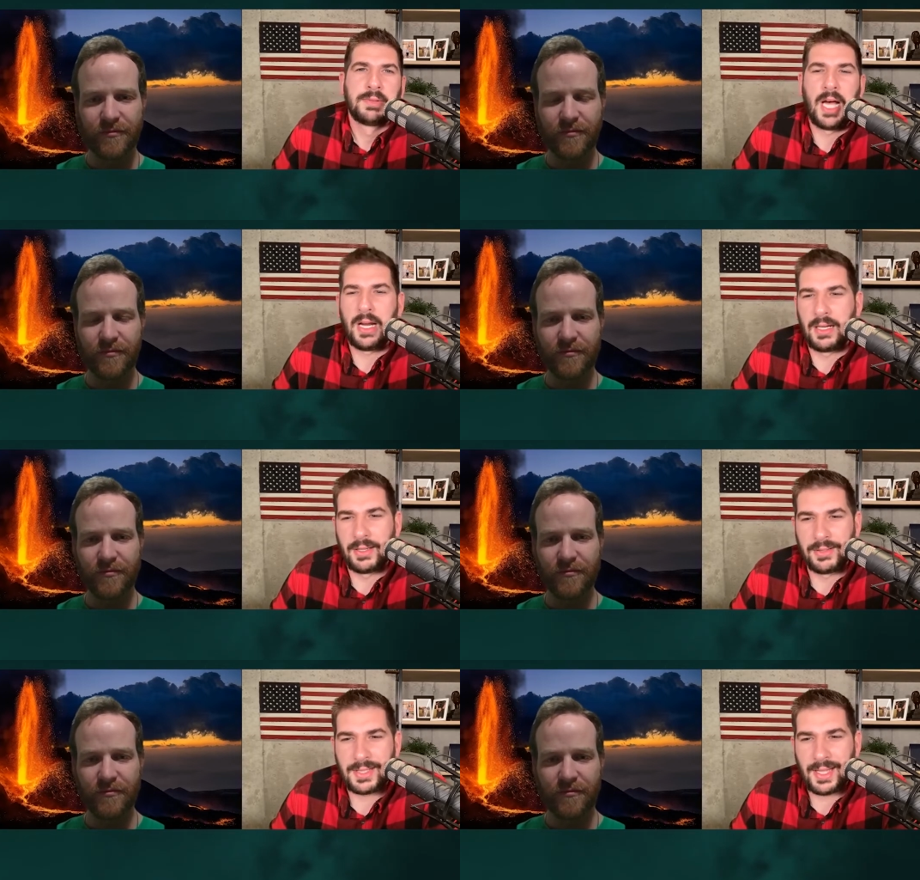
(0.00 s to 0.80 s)
Speaker 1: I
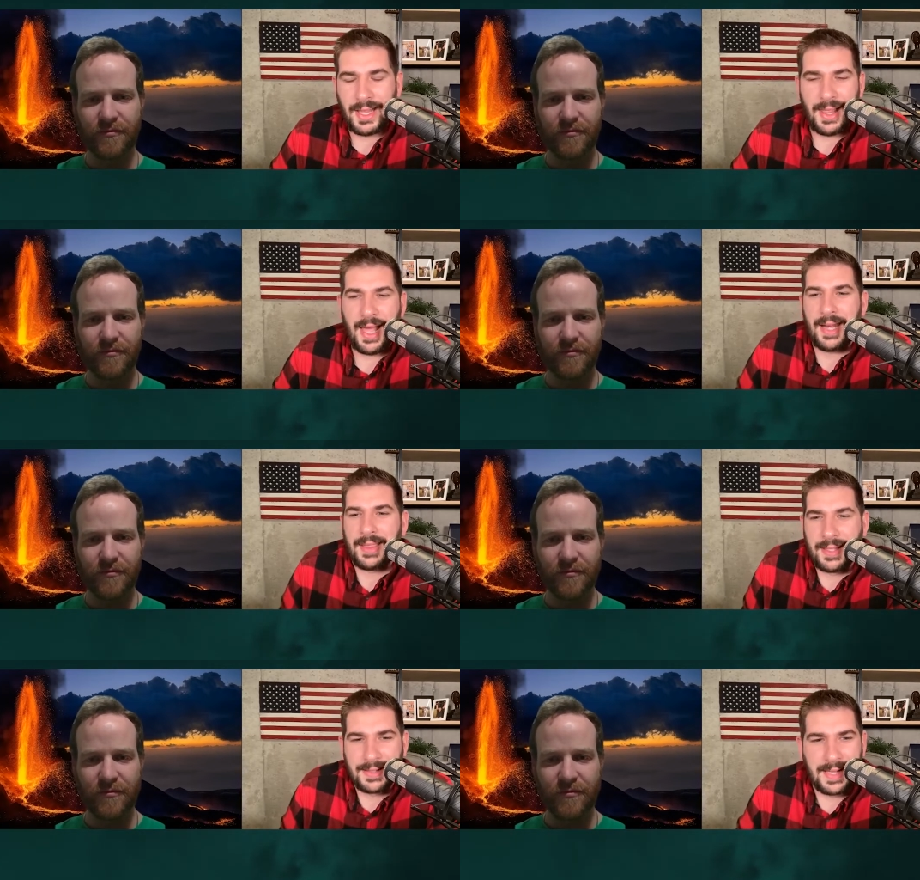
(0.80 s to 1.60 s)
don't know. There's like a
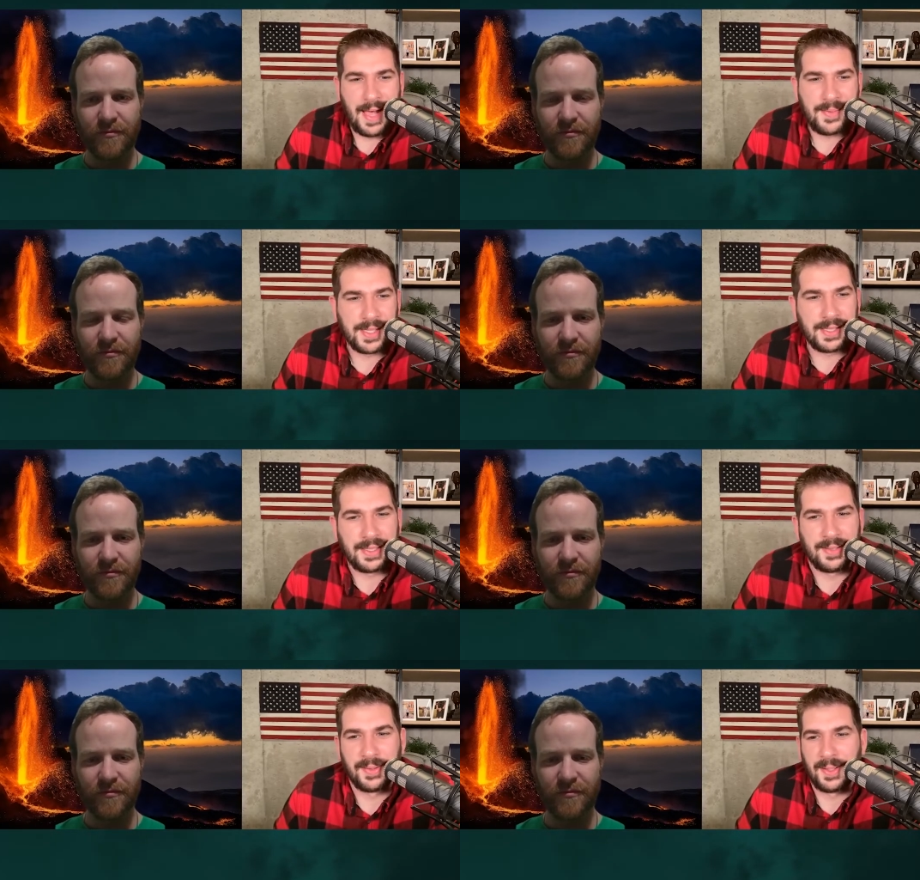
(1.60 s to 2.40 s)
lot of things
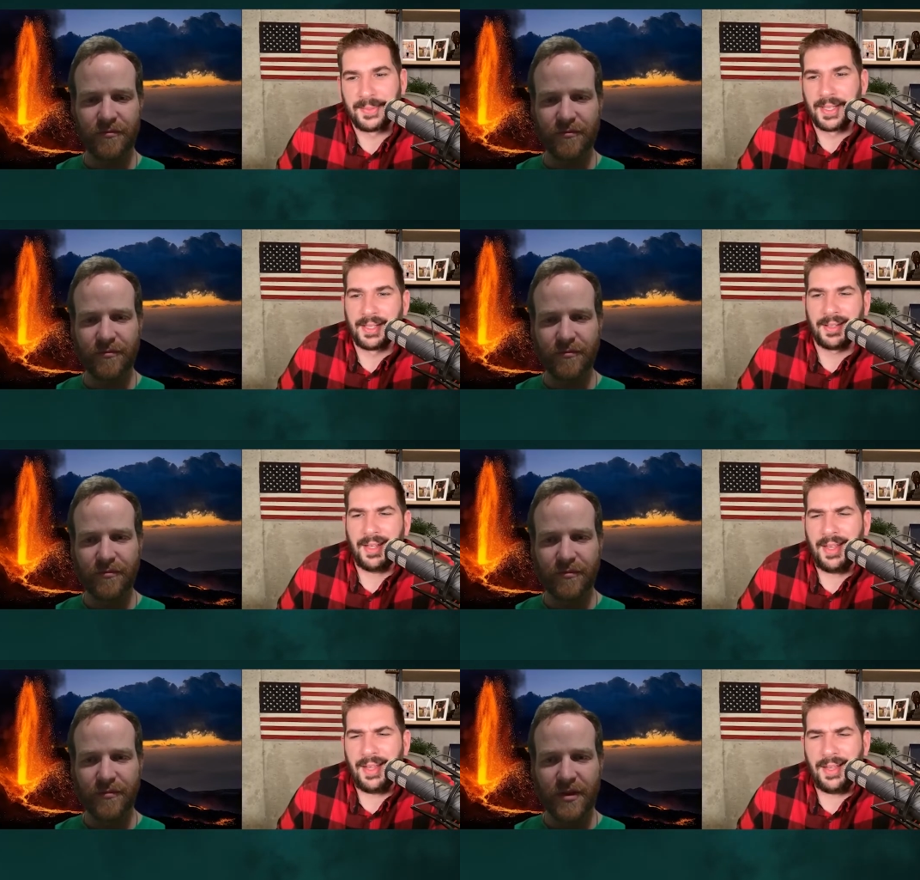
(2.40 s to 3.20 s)
happening here where I'm
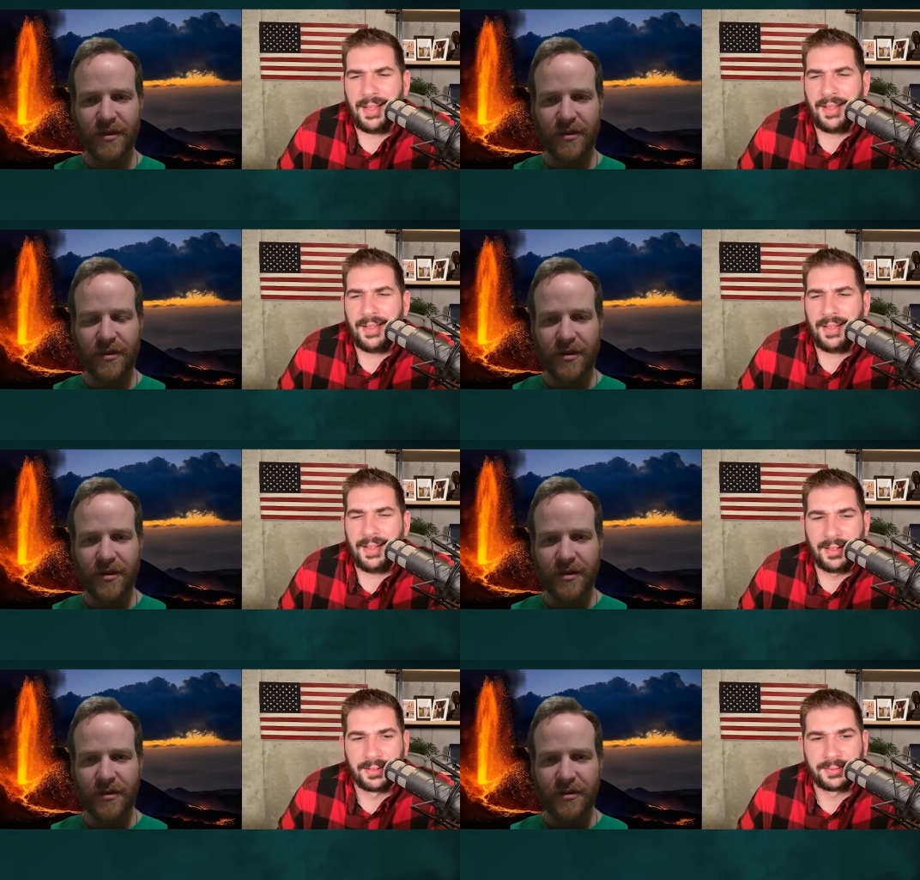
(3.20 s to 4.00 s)
like,
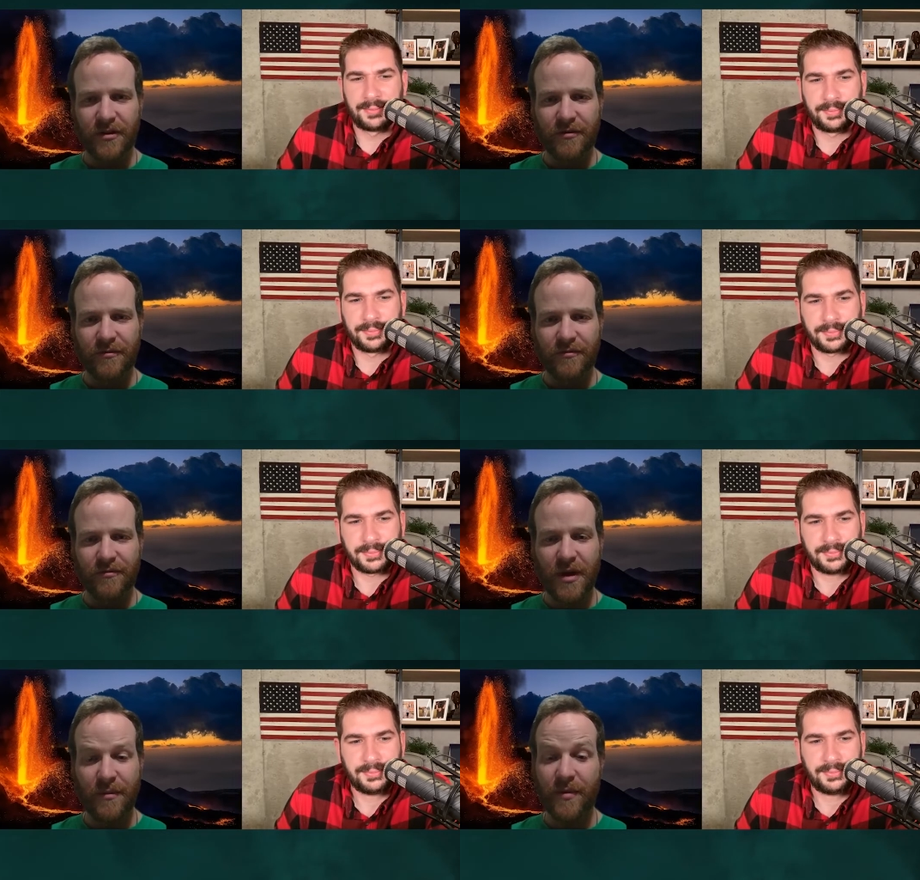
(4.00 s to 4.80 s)
uh...
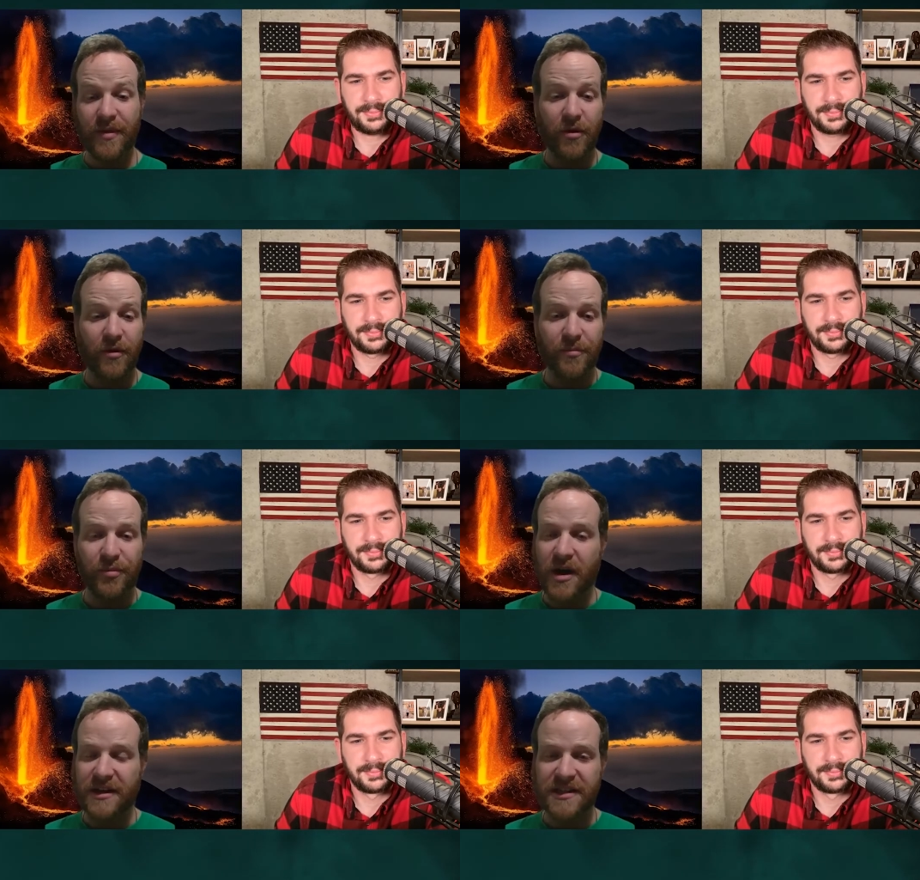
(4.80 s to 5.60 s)
Speaker 2: well, maybe they were in the
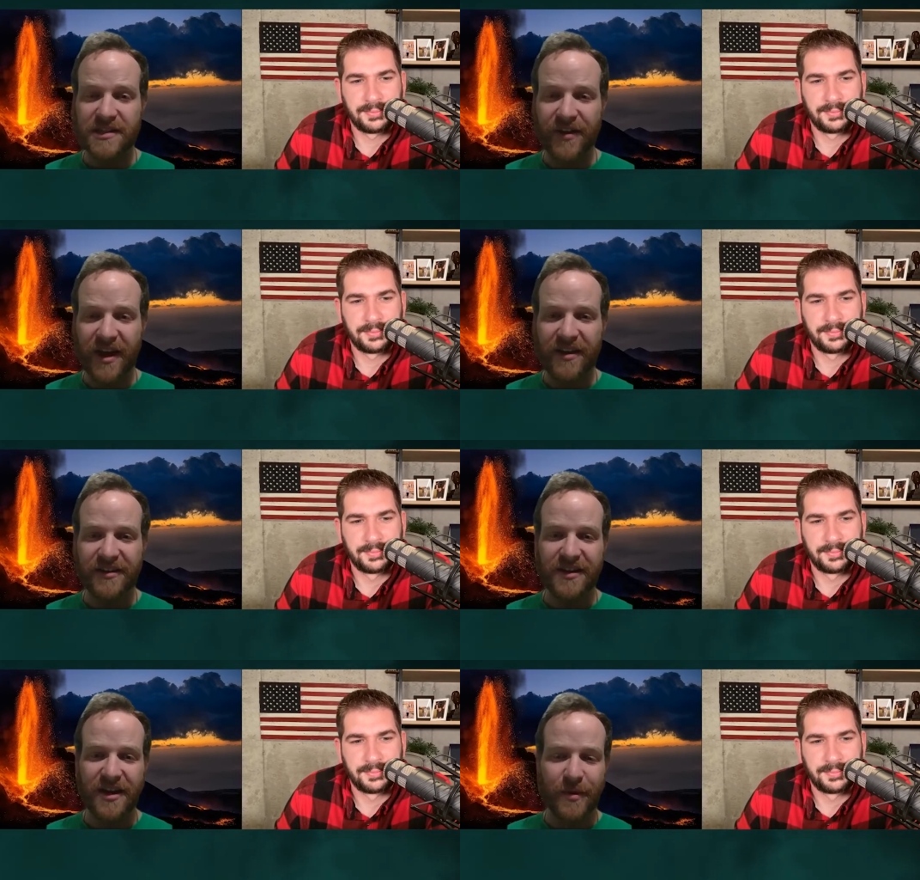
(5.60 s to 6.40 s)
process of getting
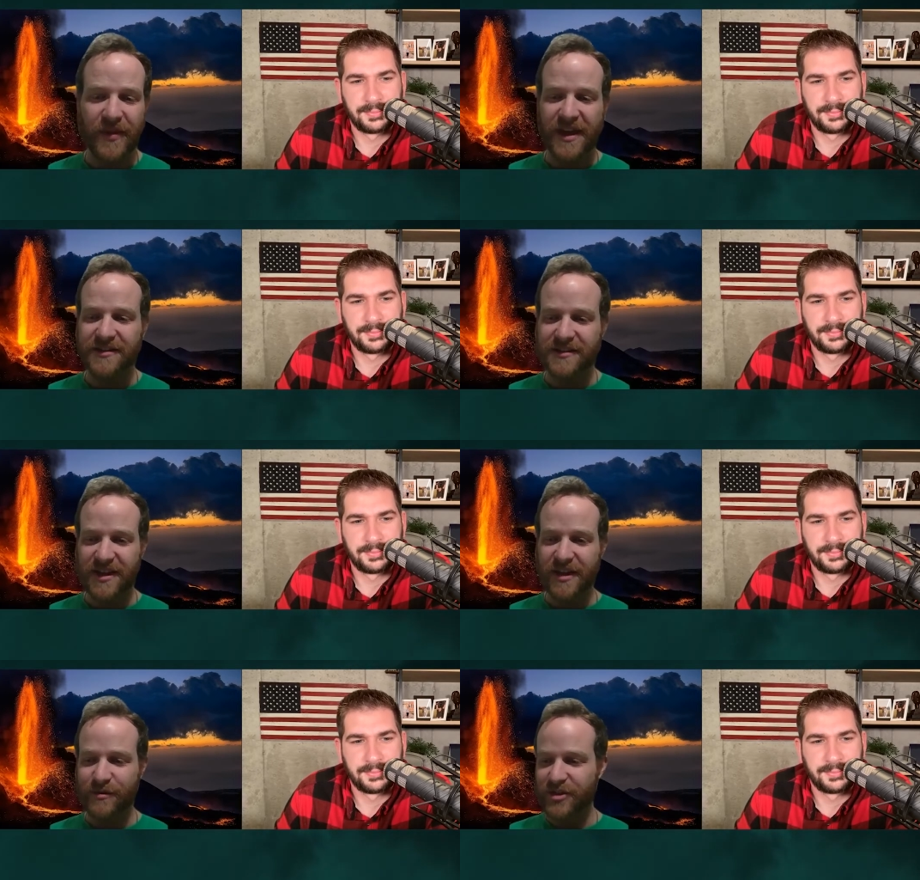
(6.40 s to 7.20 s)
that done, but that
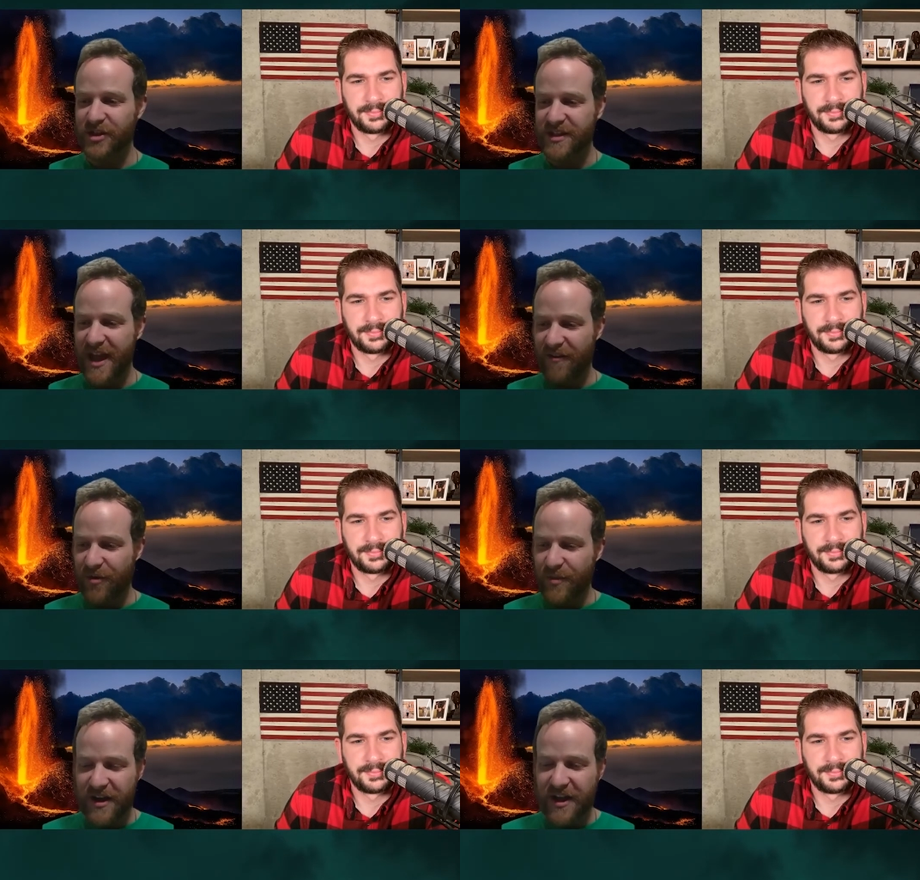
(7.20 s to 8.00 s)
scene was just
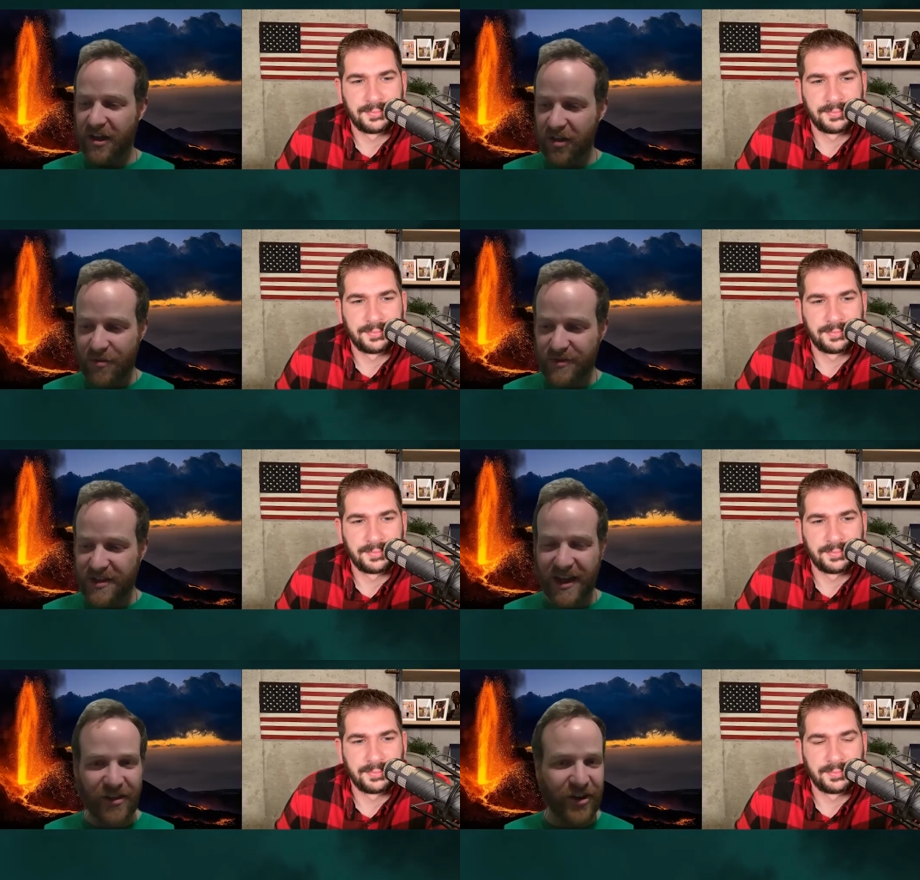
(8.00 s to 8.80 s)
everybody clumped
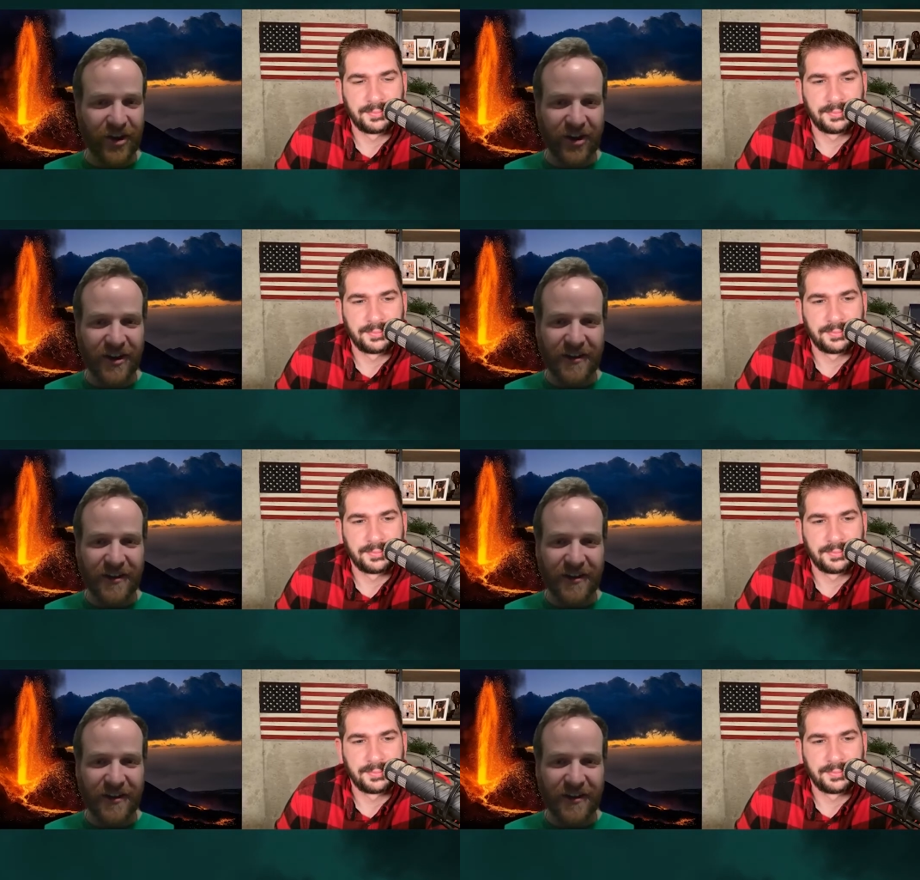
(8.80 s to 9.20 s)
together,